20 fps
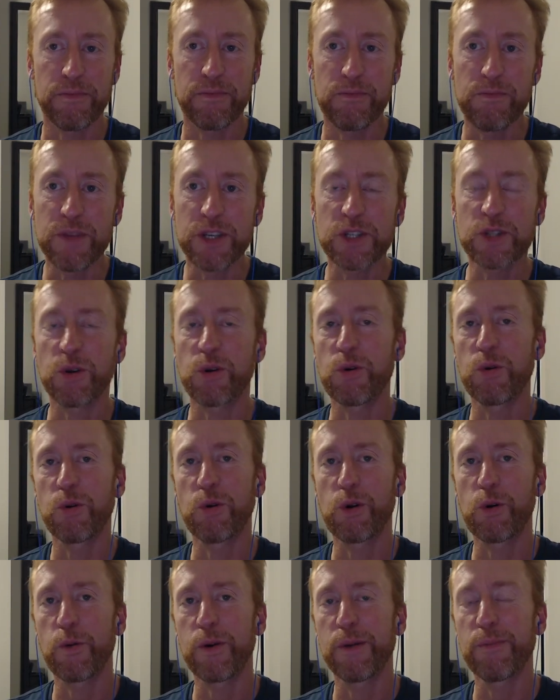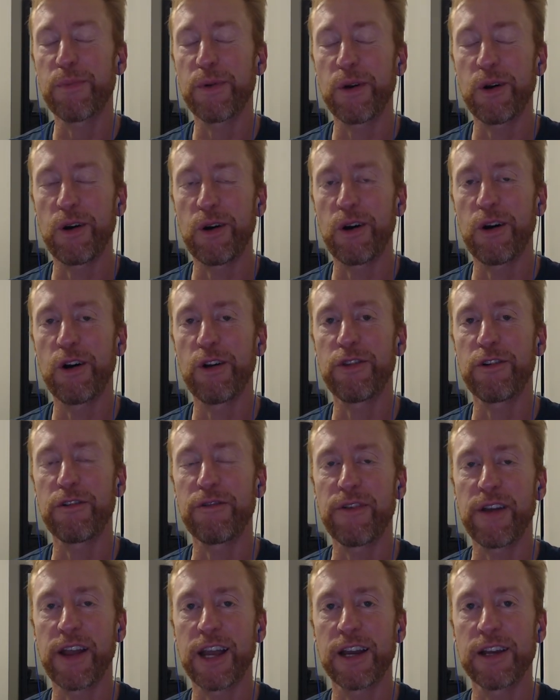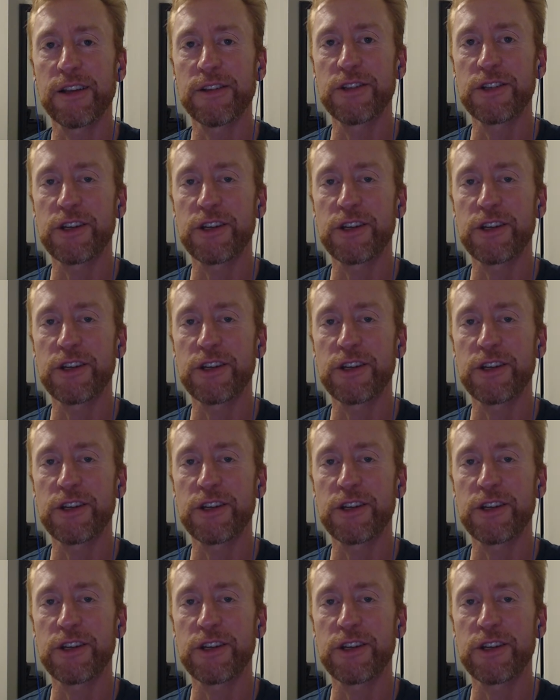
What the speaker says: mystical grip on their fans.